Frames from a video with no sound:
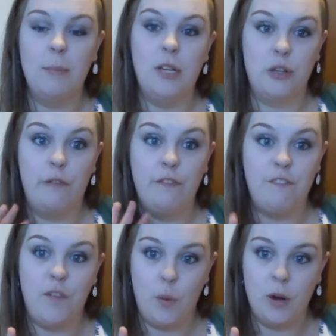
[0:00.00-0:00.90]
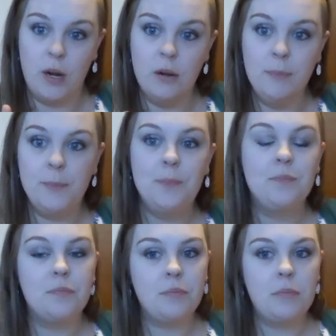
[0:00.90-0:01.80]
at measure four,
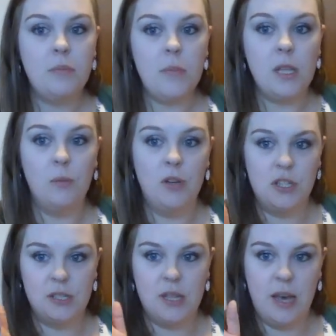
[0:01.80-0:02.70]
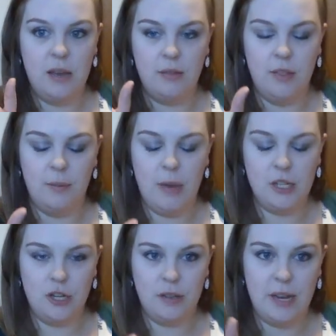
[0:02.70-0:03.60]
which is the, the
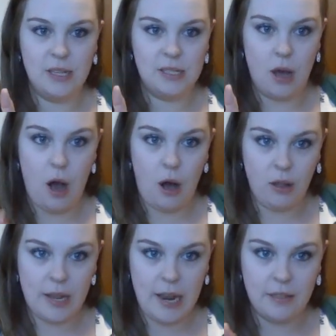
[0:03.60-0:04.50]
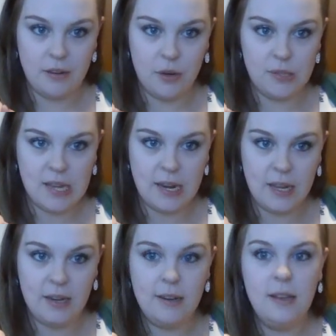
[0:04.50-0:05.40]
measure that is all eighth notes in
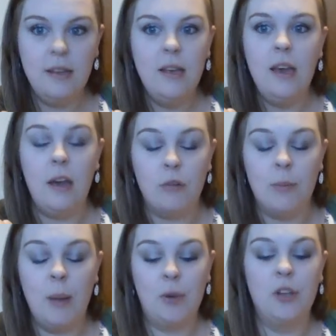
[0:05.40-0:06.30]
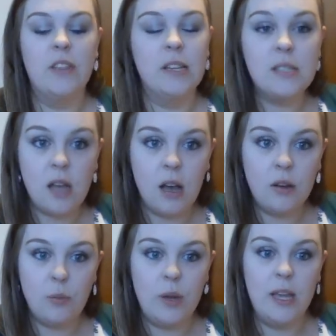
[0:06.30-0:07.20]
it. And remember, in this
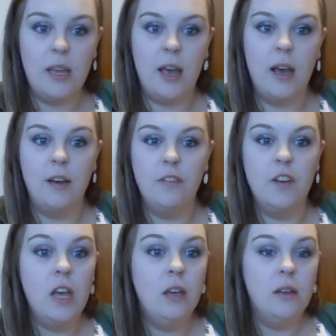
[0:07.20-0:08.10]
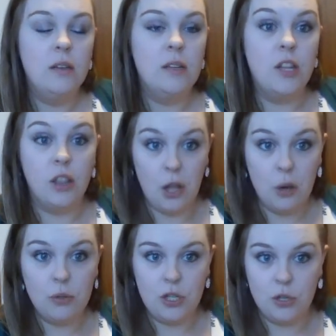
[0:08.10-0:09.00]
song, we have
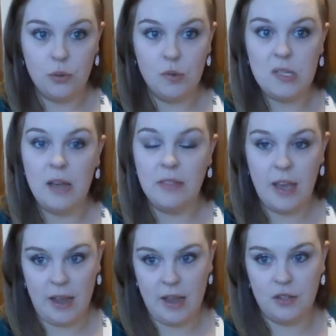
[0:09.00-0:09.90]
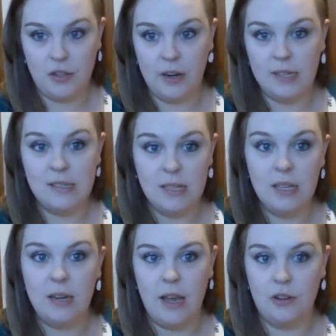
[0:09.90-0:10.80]
low twos on the A string,
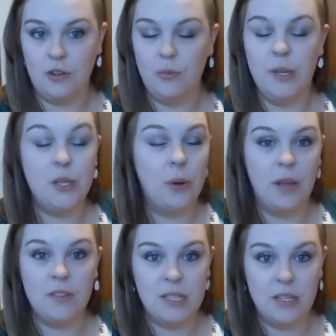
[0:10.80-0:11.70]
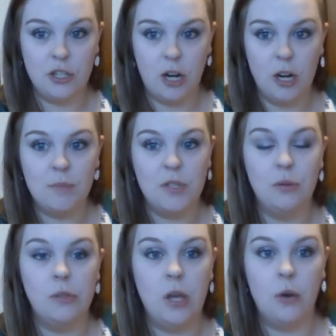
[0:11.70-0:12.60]
C natural. We don't have C sharp, so
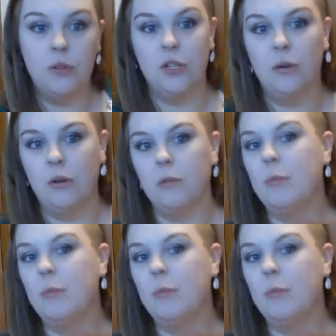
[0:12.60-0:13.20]
low two. And